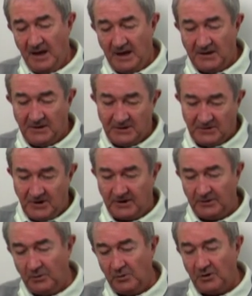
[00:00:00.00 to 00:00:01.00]
He'd
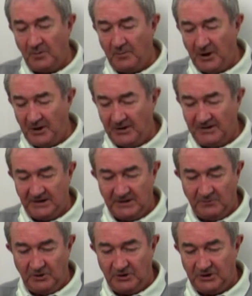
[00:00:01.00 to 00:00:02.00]
constructed all the components in his
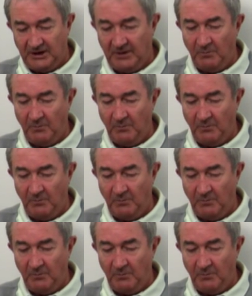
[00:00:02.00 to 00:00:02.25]
work shed